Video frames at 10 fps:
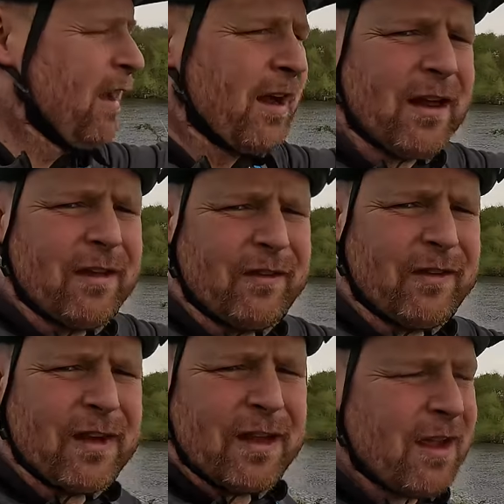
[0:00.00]
and let's
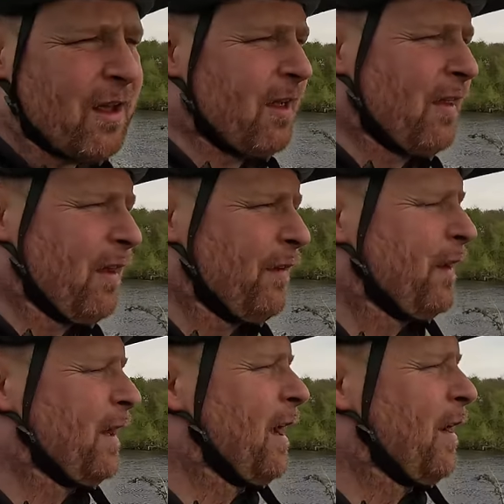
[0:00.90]
see if
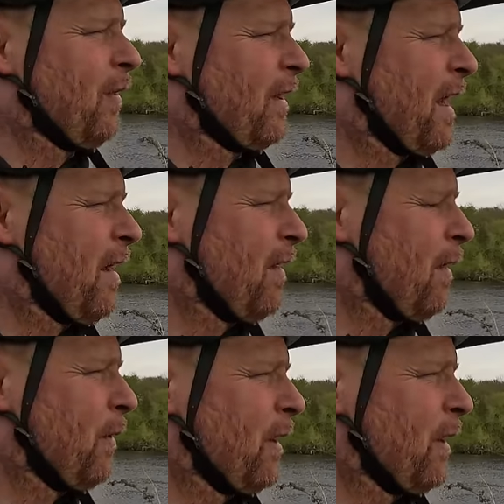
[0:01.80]
I can get on canal that